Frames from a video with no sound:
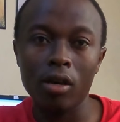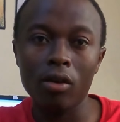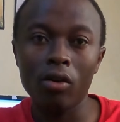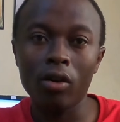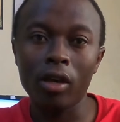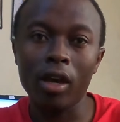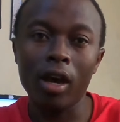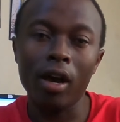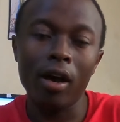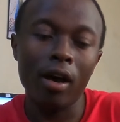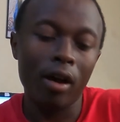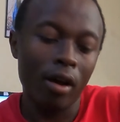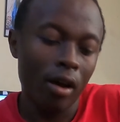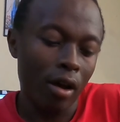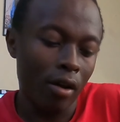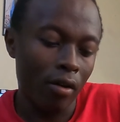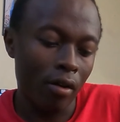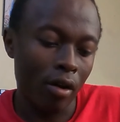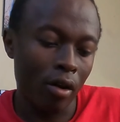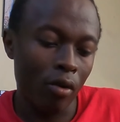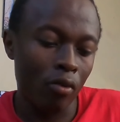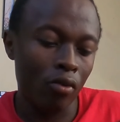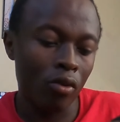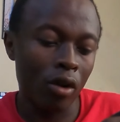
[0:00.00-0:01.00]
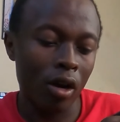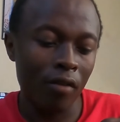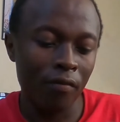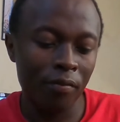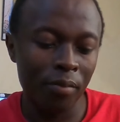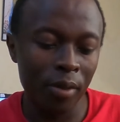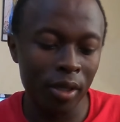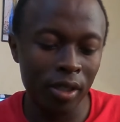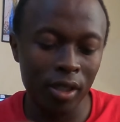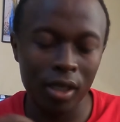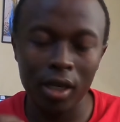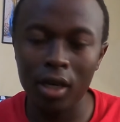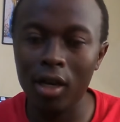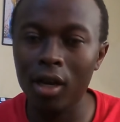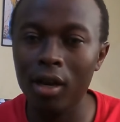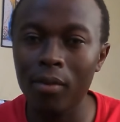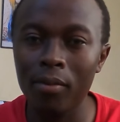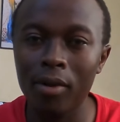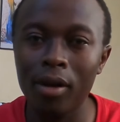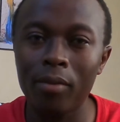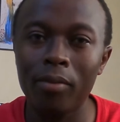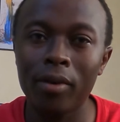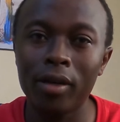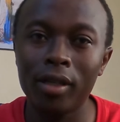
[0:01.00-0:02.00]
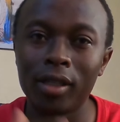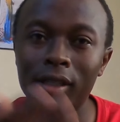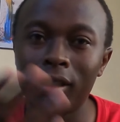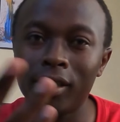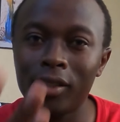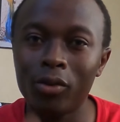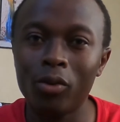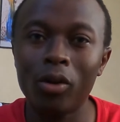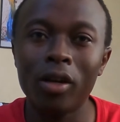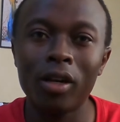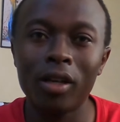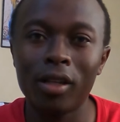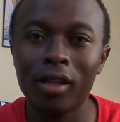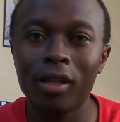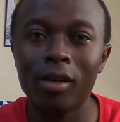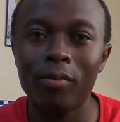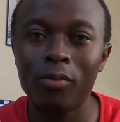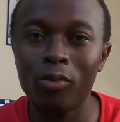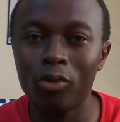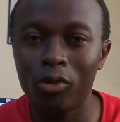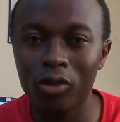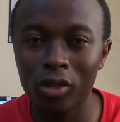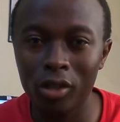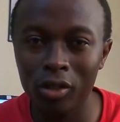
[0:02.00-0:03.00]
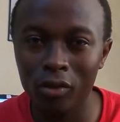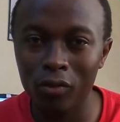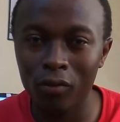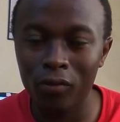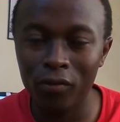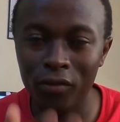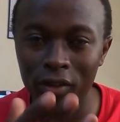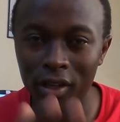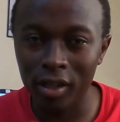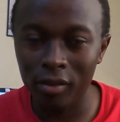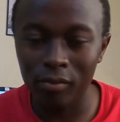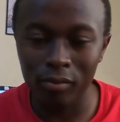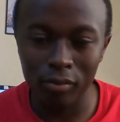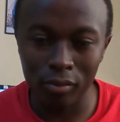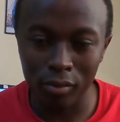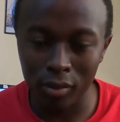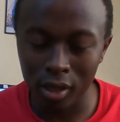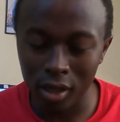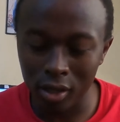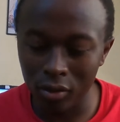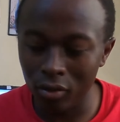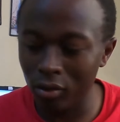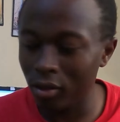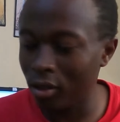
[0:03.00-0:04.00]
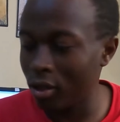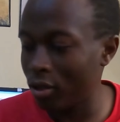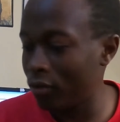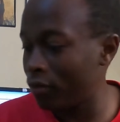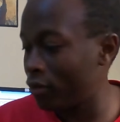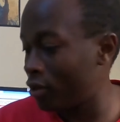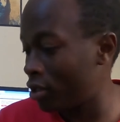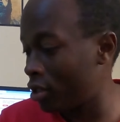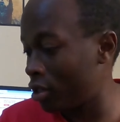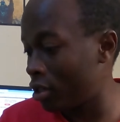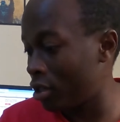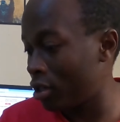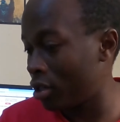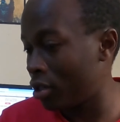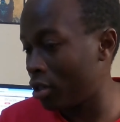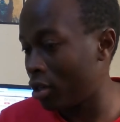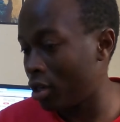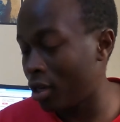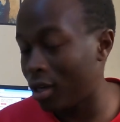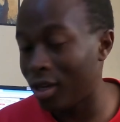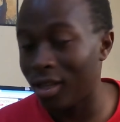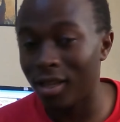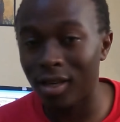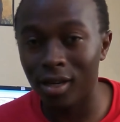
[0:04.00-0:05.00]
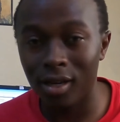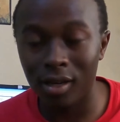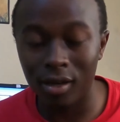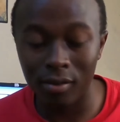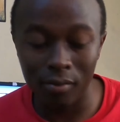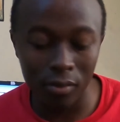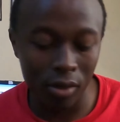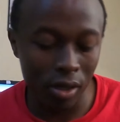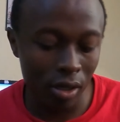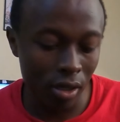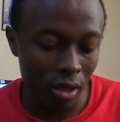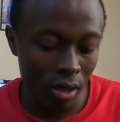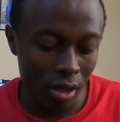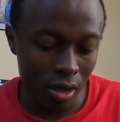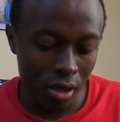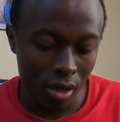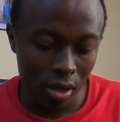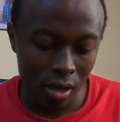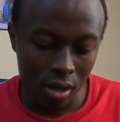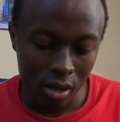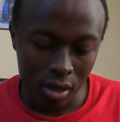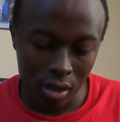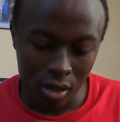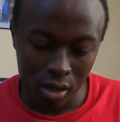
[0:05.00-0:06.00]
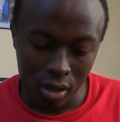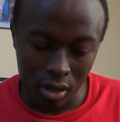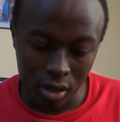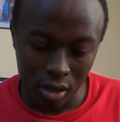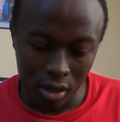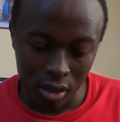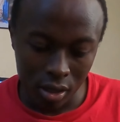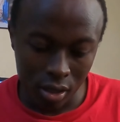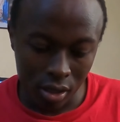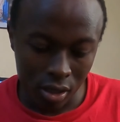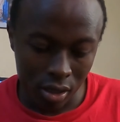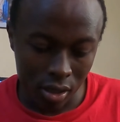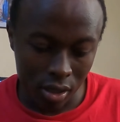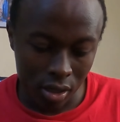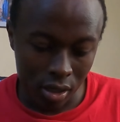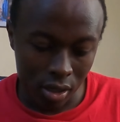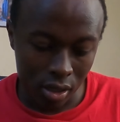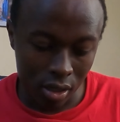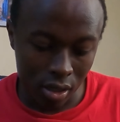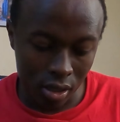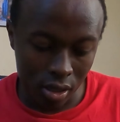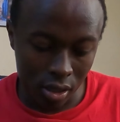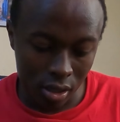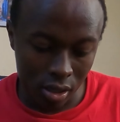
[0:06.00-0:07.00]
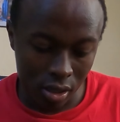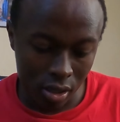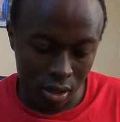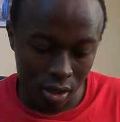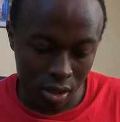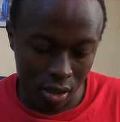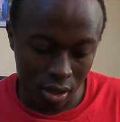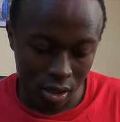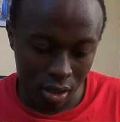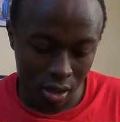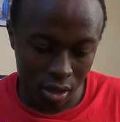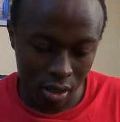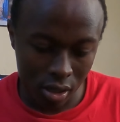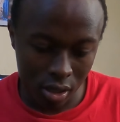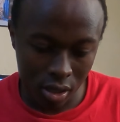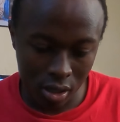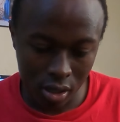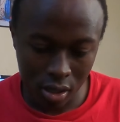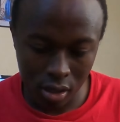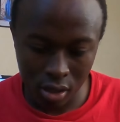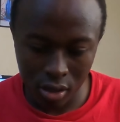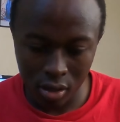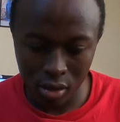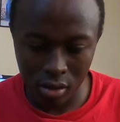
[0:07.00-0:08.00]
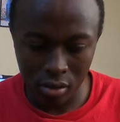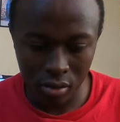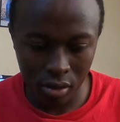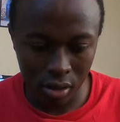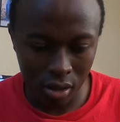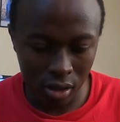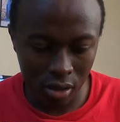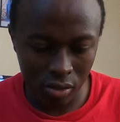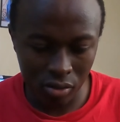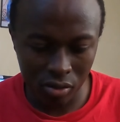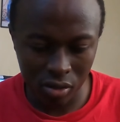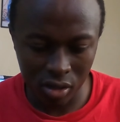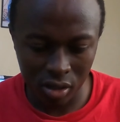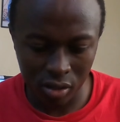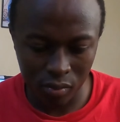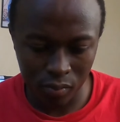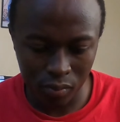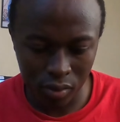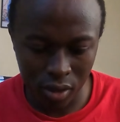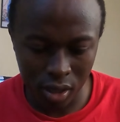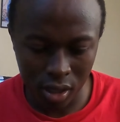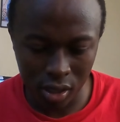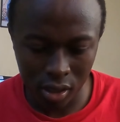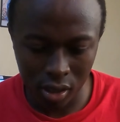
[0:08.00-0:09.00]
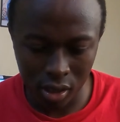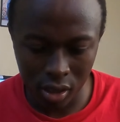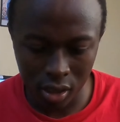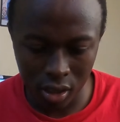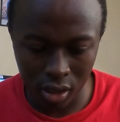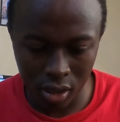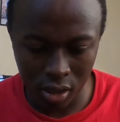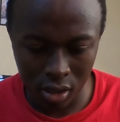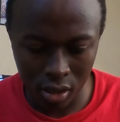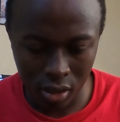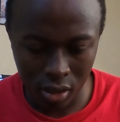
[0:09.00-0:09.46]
Okay, I would have placed the camera, but it's the one that I'm using to film. I don't have another camera. And okay, this one is plastic.